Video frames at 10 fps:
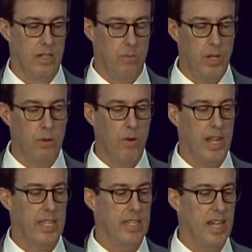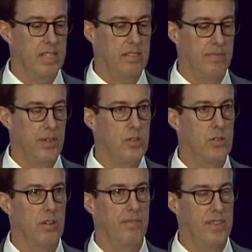We recognize the
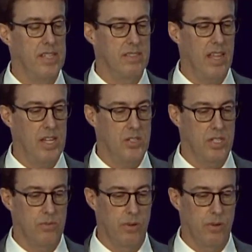future of this nation